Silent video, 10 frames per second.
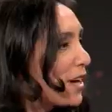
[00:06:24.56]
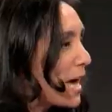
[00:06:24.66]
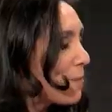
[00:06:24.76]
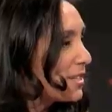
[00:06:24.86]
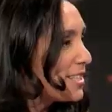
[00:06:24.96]
the
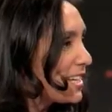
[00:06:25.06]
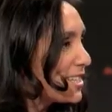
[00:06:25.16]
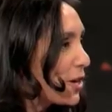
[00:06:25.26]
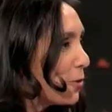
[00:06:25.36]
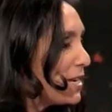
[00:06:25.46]
Kepler
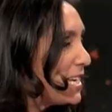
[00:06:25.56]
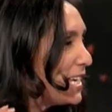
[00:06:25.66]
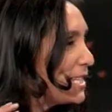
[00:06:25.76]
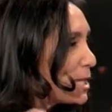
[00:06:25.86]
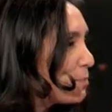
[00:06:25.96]
telescope,
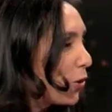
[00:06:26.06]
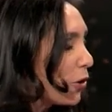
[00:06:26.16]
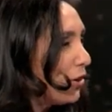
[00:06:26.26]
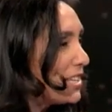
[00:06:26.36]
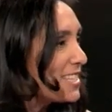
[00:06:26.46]
he's spot
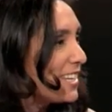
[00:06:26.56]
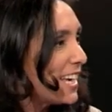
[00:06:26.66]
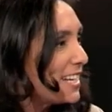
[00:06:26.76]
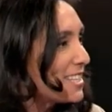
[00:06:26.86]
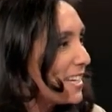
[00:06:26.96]
on, isn't he,
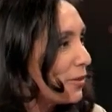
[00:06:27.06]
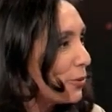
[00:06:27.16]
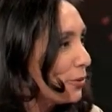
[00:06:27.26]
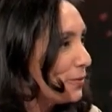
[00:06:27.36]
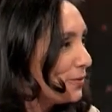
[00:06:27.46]

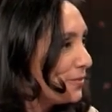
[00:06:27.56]
Alessandro?